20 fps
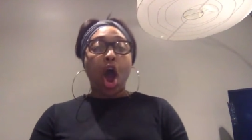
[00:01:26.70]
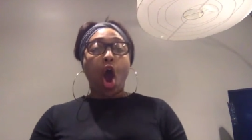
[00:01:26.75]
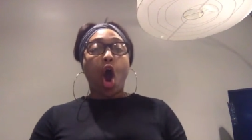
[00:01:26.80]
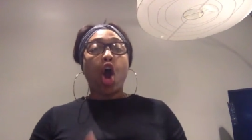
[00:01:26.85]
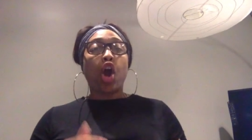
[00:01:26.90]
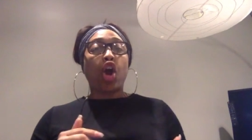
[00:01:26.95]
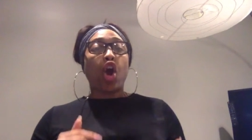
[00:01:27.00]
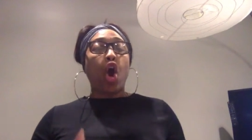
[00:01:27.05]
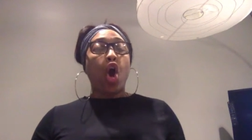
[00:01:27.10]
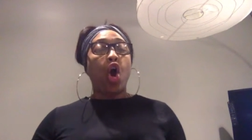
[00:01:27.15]

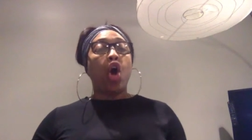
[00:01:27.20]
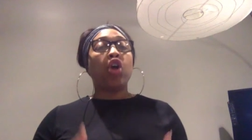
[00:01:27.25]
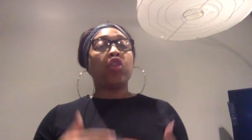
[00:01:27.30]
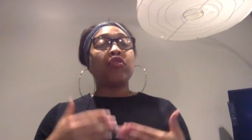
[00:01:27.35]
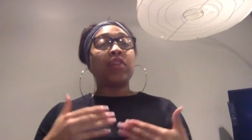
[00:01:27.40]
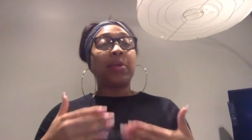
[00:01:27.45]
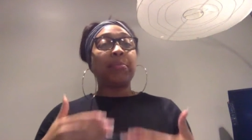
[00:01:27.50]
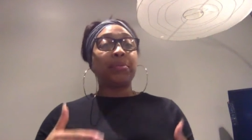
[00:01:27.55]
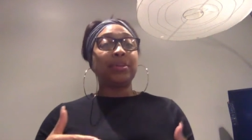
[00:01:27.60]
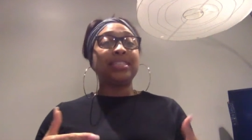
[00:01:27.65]
are all
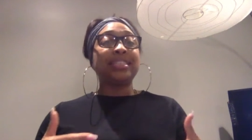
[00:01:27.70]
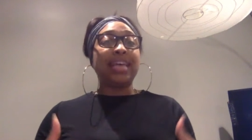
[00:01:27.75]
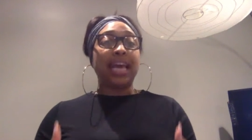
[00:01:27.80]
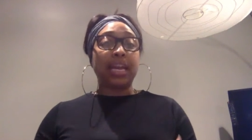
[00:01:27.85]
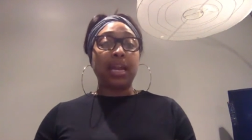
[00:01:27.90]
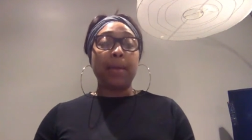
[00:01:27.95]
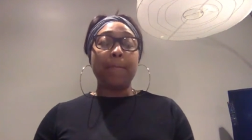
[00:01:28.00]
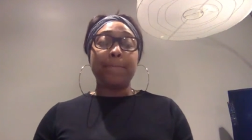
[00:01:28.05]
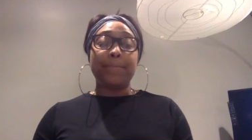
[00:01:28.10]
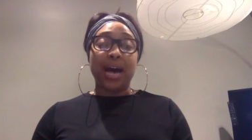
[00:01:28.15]

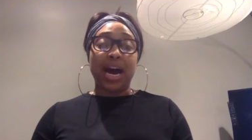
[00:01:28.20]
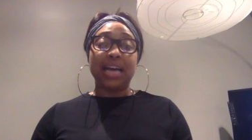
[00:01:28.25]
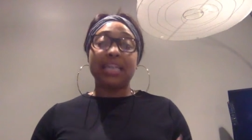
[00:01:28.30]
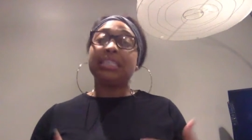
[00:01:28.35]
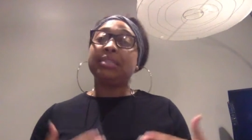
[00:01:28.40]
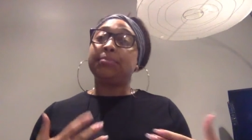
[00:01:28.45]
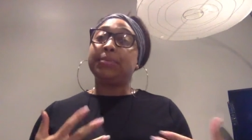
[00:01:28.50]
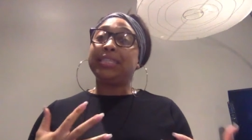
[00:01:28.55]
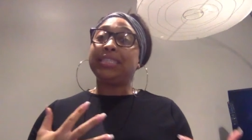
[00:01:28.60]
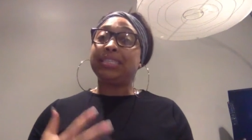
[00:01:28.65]
represented by
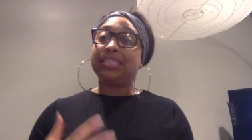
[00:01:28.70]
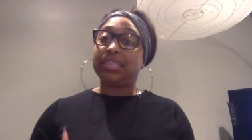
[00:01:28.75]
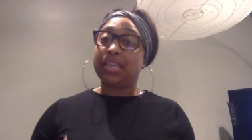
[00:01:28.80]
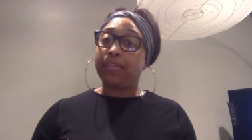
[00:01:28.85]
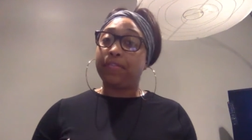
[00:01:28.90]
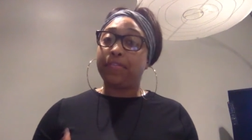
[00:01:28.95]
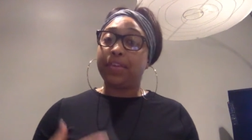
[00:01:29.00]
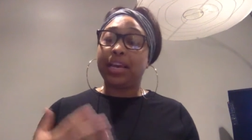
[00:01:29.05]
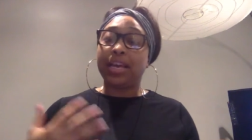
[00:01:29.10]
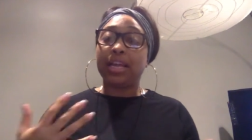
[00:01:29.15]

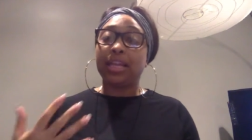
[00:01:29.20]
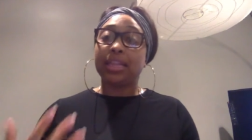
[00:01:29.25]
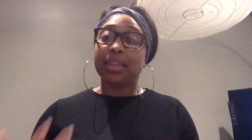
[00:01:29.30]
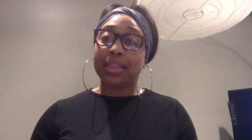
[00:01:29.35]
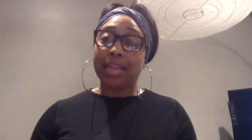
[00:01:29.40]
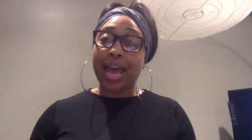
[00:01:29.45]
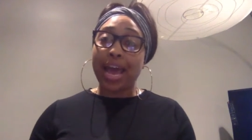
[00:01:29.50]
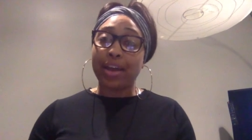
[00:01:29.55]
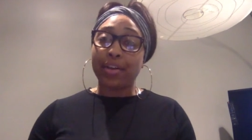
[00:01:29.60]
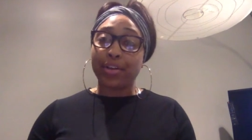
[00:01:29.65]
specific
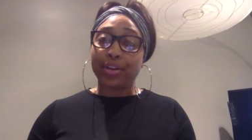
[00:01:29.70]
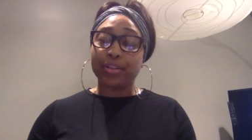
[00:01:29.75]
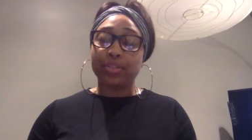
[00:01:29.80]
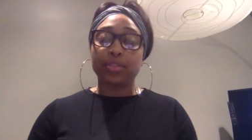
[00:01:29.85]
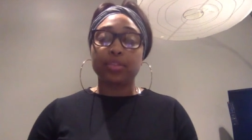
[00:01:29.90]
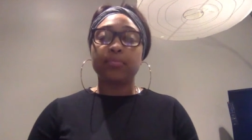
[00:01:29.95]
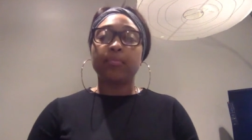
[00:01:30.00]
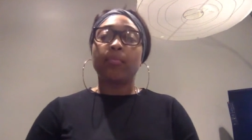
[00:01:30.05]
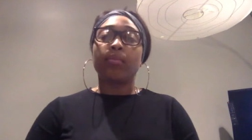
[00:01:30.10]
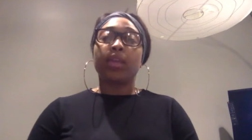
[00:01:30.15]
letters.
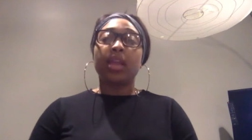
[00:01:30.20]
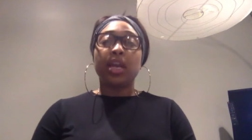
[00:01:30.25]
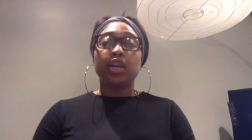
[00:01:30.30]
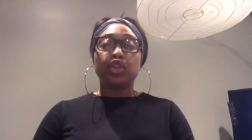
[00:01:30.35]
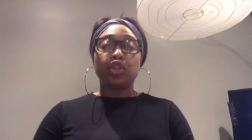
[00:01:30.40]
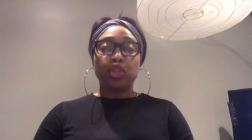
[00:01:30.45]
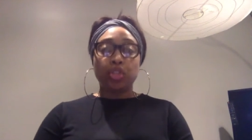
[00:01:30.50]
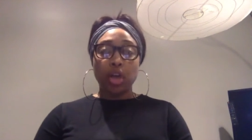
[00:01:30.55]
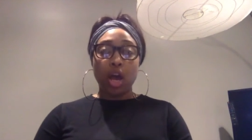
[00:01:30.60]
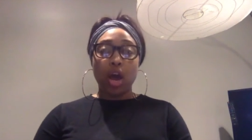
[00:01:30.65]

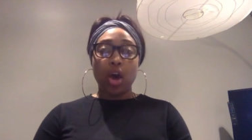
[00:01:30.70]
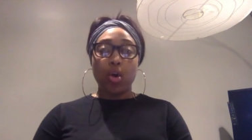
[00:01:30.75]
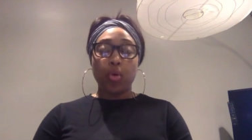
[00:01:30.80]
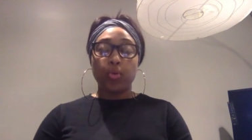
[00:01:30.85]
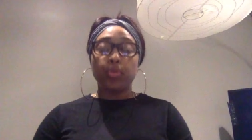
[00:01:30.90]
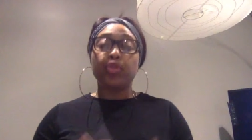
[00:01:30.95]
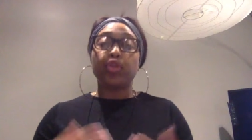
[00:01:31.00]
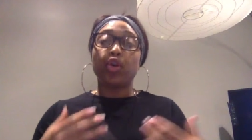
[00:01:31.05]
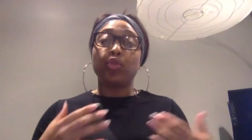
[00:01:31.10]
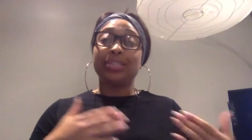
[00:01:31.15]
So
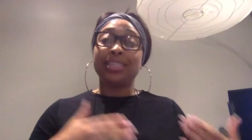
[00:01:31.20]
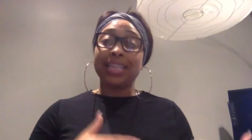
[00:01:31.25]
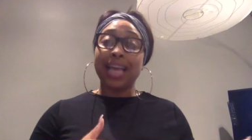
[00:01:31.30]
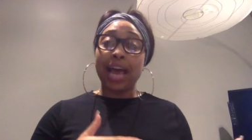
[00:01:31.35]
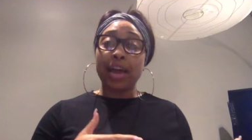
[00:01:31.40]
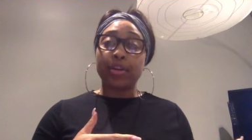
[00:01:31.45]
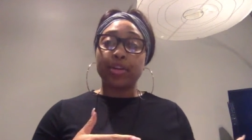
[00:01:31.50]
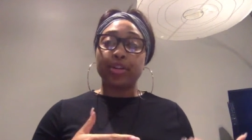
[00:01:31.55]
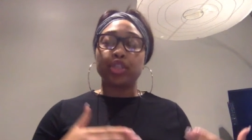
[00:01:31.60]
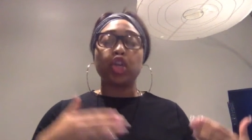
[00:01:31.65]
those
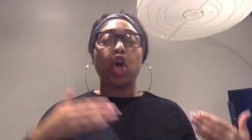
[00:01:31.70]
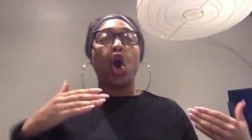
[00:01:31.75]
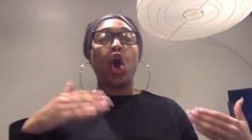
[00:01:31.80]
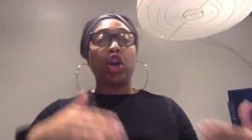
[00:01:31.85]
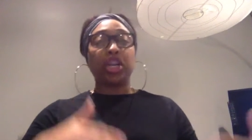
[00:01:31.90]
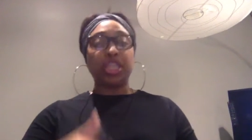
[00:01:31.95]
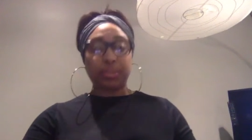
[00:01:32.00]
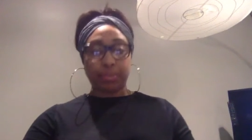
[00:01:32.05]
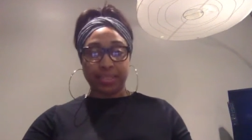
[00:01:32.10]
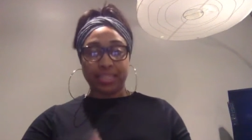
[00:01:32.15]
letters are
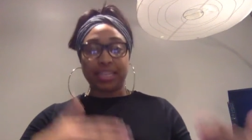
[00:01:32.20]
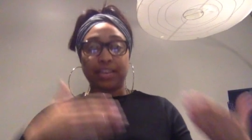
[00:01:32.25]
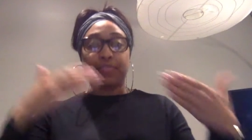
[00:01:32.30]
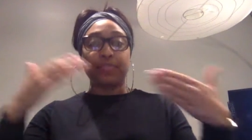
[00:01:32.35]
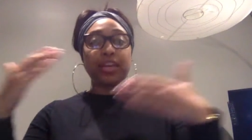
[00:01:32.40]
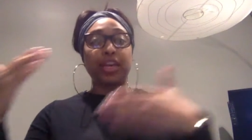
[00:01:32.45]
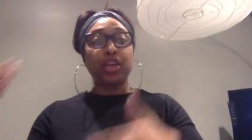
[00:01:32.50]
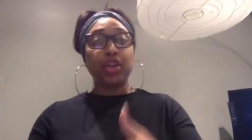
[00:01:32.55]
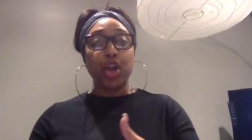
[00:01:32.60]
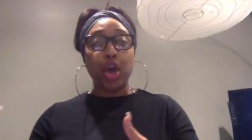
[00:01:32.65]
specific
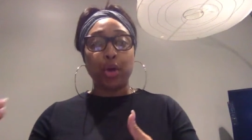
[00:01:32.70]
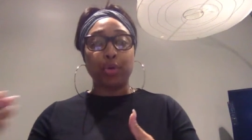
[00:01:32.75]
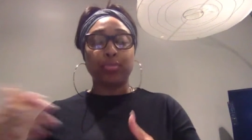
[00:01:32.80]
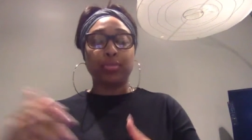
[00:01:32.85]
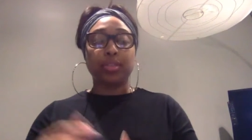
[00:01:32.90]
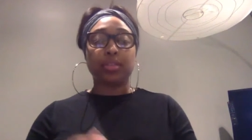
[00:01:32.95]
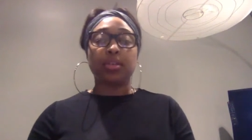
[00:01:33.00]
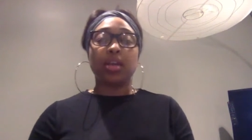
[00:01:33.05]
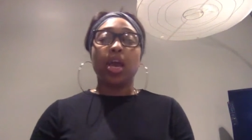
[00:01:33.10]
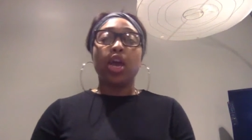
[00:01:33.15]

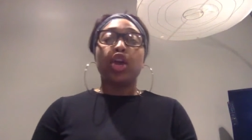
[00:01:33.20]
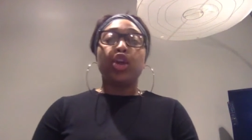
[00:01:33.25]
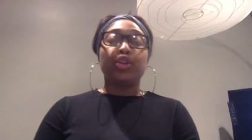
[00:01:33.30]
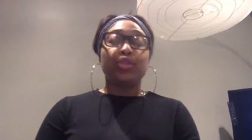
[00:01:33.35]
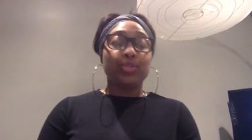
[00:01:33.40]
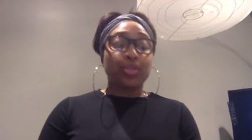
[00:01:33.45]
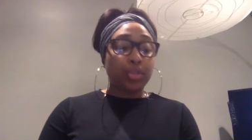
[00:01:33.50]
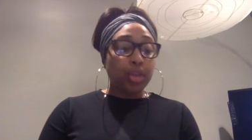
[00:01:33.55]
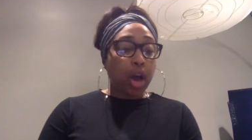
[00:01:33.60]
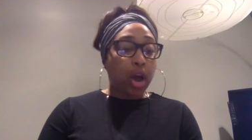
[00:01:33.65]
notes.
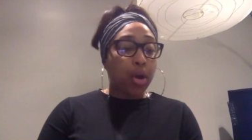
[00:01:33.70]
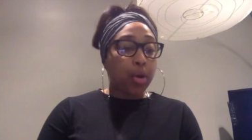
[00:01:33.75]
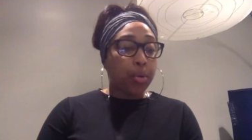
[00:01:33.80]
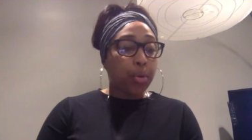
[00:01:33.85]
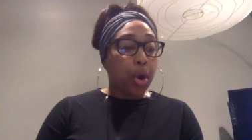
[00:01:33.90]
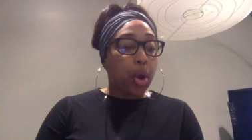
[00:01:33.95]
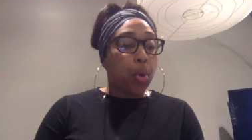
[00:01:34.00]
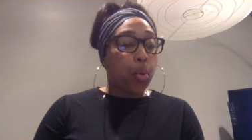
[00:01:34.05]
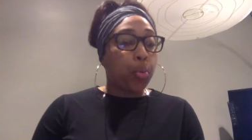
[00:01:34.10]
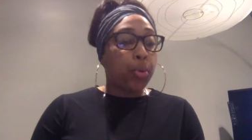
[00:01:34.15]
So
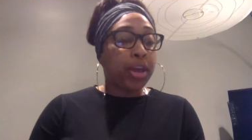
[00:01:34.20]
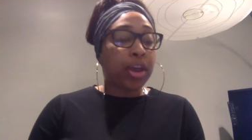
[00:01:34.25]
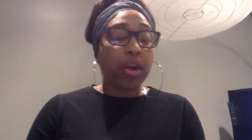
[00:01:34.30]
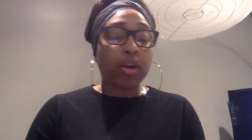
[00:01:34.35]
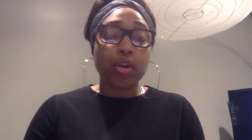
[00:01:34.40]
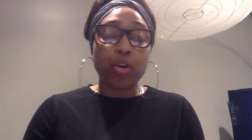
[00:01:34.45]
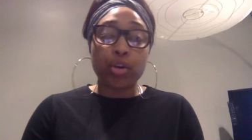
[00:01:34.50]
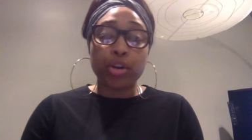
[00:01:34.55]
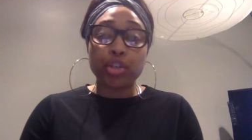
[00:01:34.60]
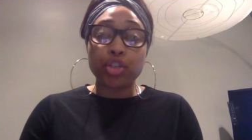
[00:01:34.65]
we are
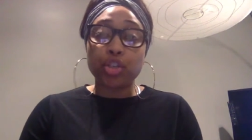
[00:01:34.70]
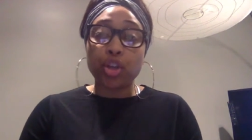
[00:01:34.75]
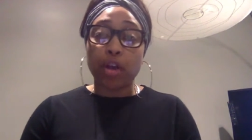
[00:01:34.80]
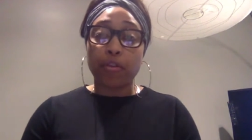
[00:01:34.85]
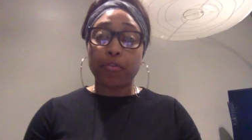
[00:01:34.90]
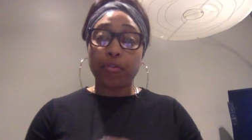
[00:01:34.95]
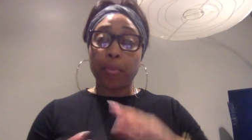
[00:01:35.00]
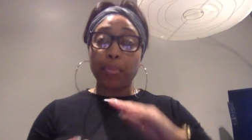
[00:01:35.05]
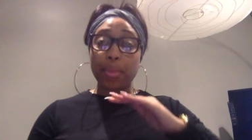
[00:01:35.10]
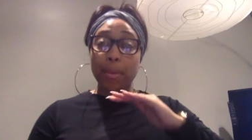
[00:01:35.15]
going to start
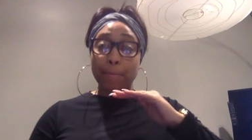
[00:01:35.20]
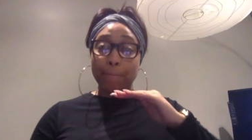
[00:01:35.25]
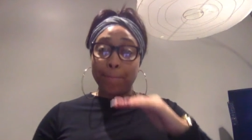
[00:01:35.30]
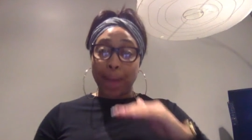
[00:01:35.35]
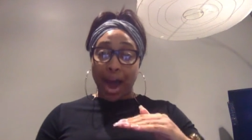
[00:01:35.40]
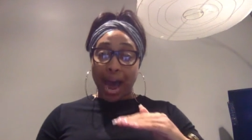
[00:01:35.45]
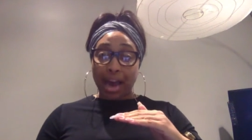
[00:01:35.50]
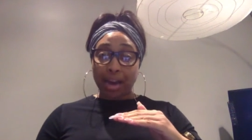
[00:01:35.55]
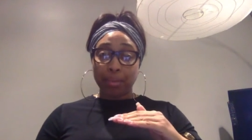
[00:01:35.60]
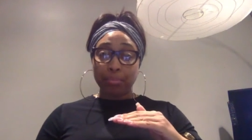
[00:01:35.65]
from the
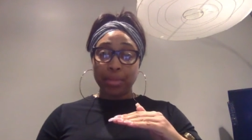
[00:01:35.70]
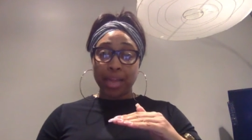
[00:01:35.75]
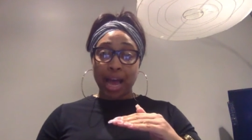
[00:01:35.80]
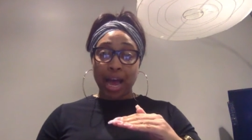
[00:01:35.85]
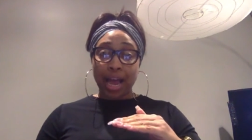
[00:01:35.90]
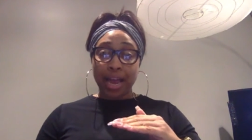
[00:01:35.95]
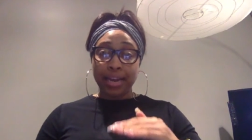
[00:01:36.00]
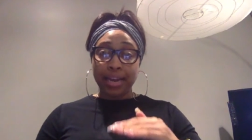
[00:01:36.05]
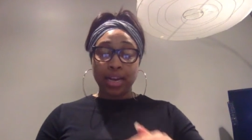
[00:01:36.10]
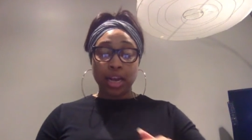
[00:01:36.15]
bottom
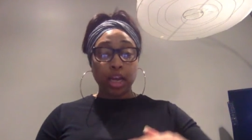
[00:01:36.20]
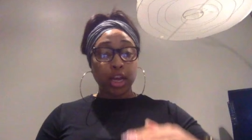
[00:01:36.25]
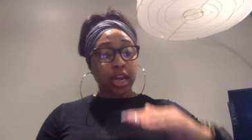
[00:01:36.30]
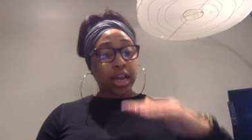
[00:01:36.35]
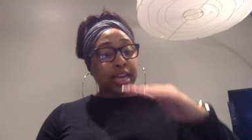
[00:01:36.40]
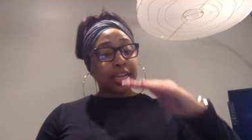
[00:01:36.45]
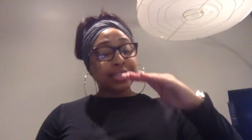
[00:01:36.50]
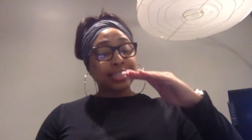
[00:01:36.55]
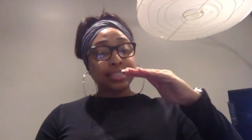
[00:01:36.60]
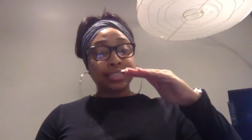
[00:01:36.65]
line,
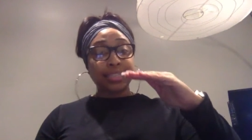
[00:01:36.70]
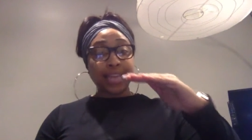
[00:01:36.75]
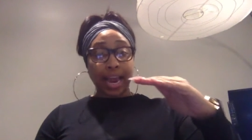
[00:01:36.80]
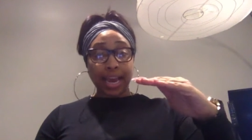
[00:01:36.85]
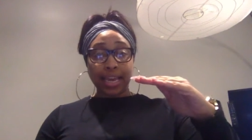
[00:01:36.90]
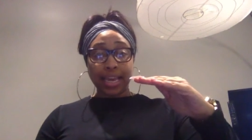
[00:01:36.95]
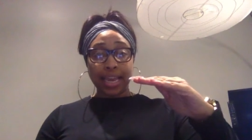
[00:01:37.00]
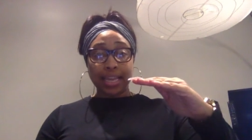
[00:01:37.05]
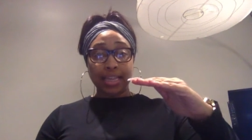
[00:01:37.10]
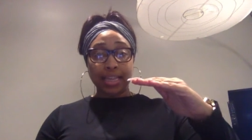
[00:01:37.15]

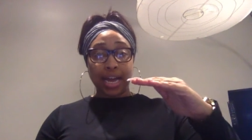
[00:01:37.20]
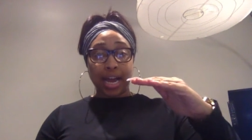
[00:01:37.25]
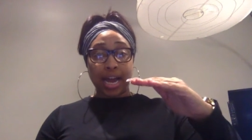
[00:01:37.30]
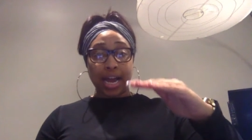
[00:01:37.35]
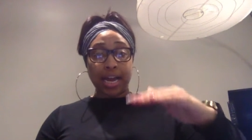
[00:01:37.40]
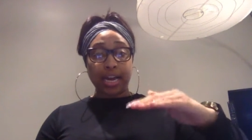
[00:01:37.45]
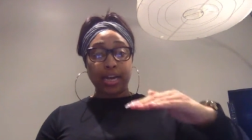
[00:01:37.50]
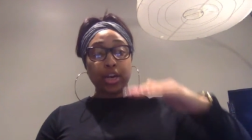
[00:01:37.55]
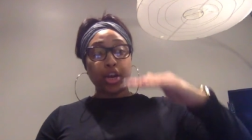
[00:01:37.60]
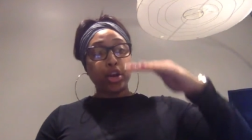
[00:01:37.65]
second
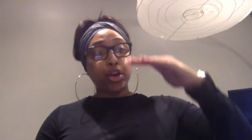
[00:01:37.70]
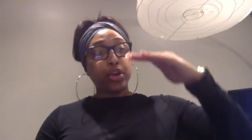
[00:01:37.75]
line,